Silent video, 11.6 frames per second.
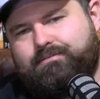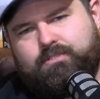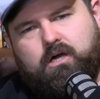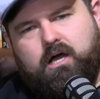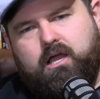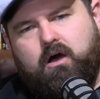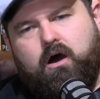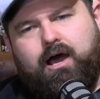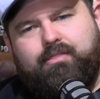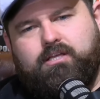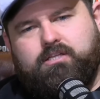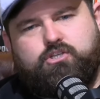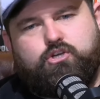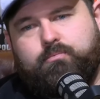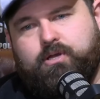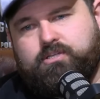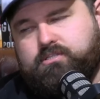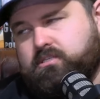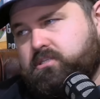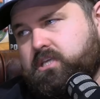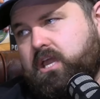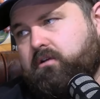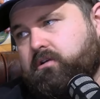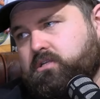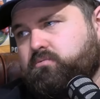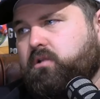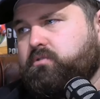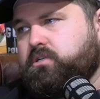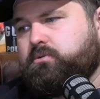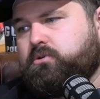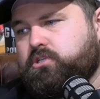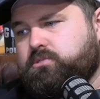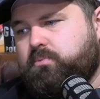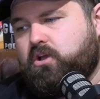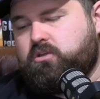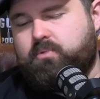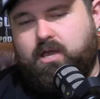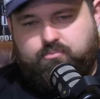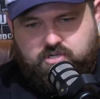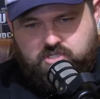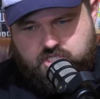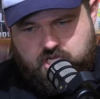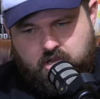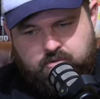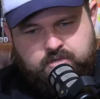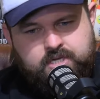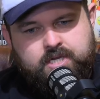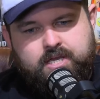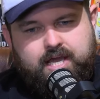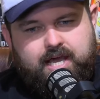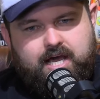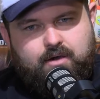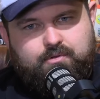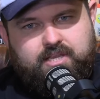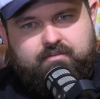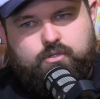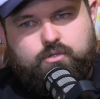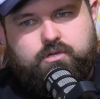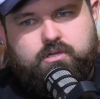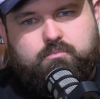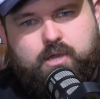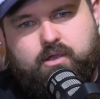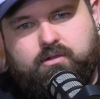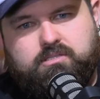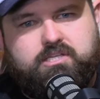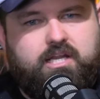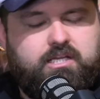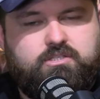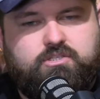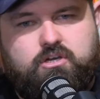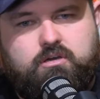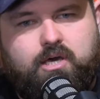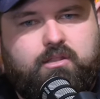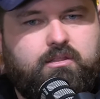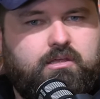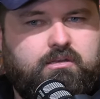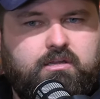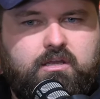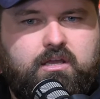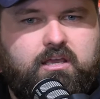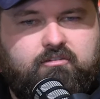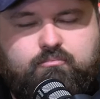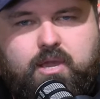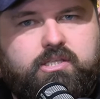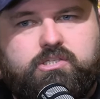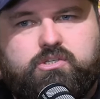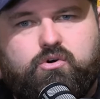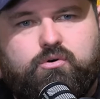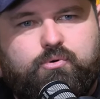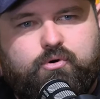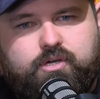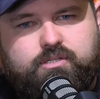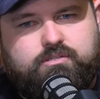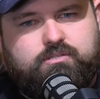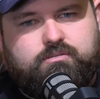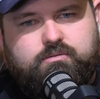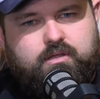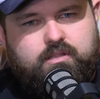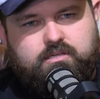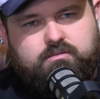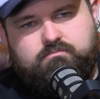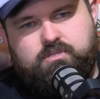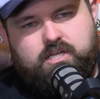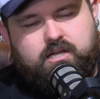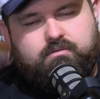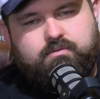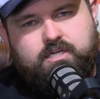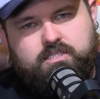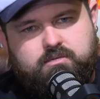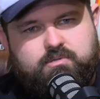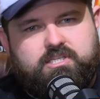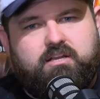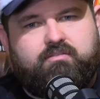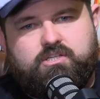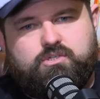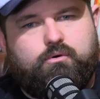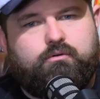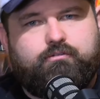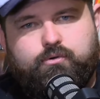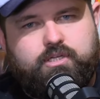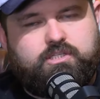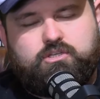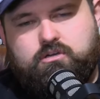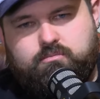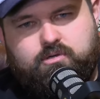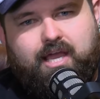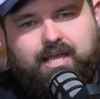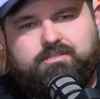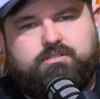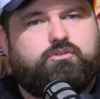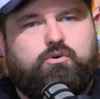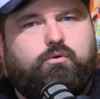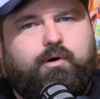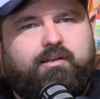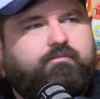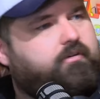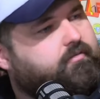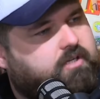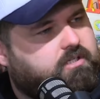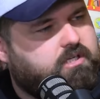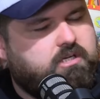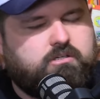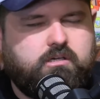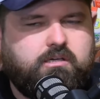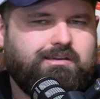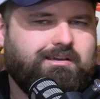I think Turbo is the scariest one. We sort of spoke about pre-show when you have a look at comparing Teddy and Turbo that if Manly score points, I think, you know, Timmy said if they score 40, Turbo has to score 150 essentially.